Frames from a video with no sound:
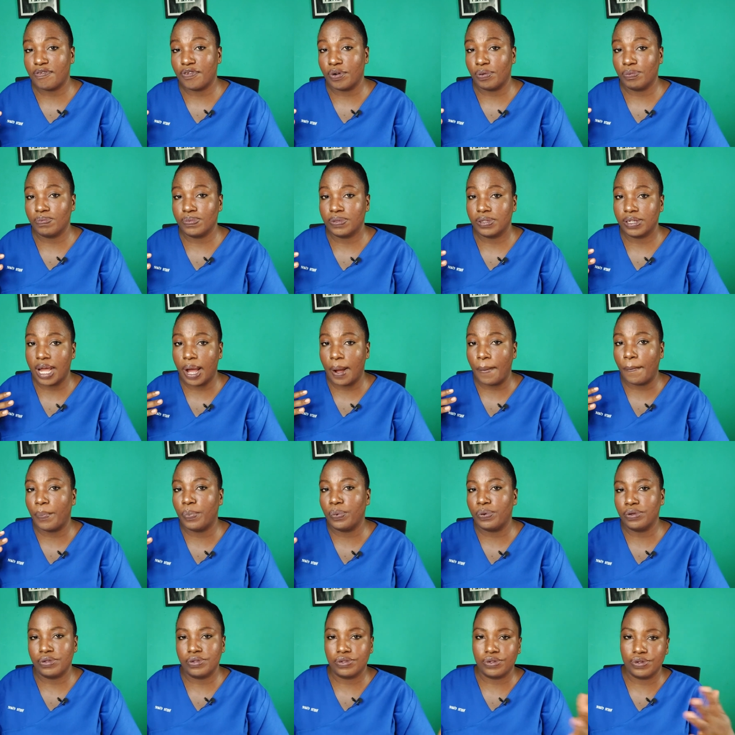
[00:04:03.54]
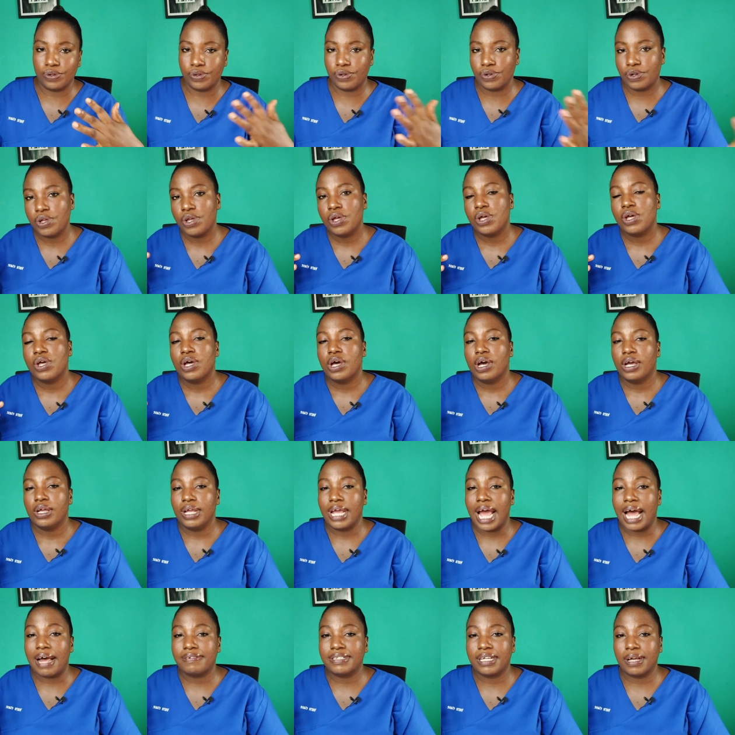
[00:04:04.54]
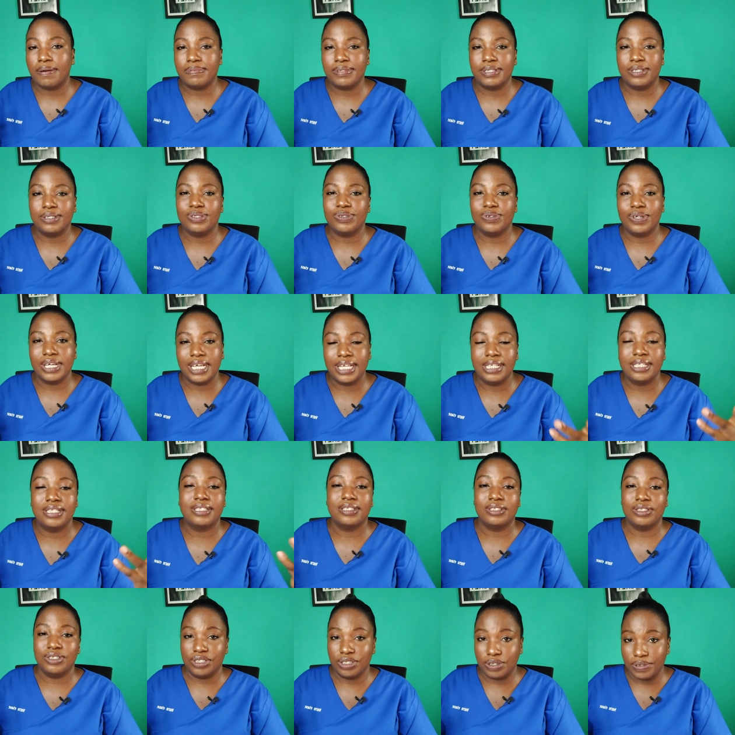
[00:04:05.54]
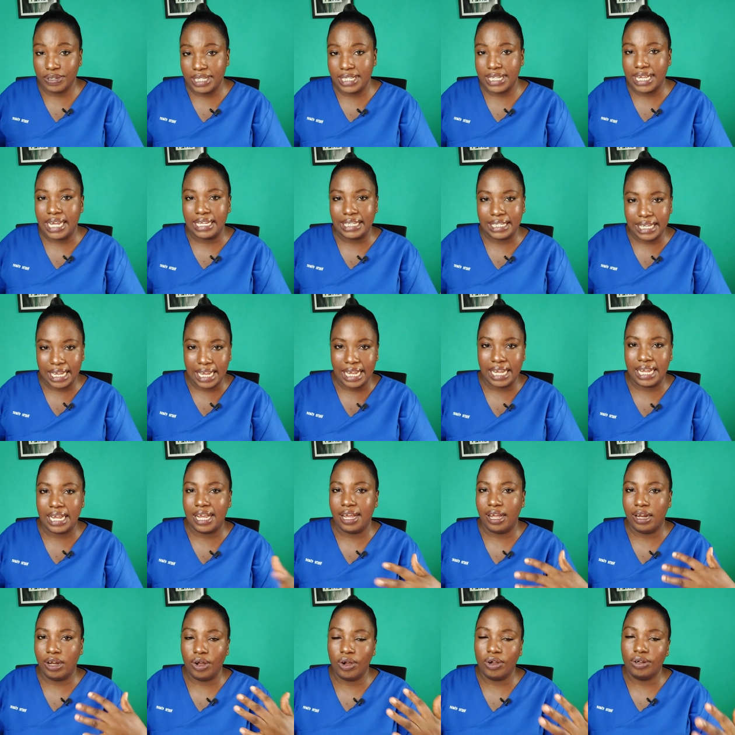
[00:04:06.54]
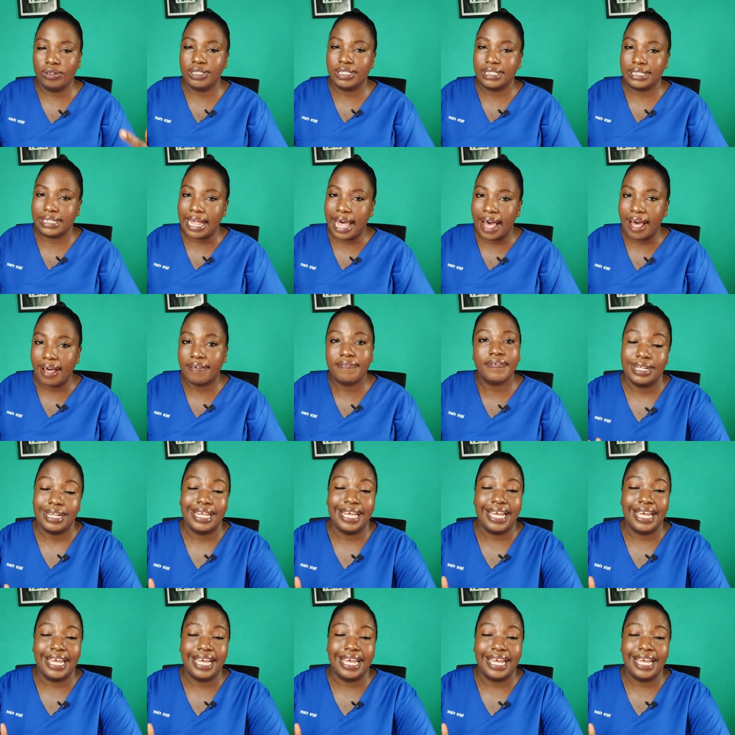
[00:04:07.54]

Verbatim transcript: from campus, so you have something to eat during the day and not starve.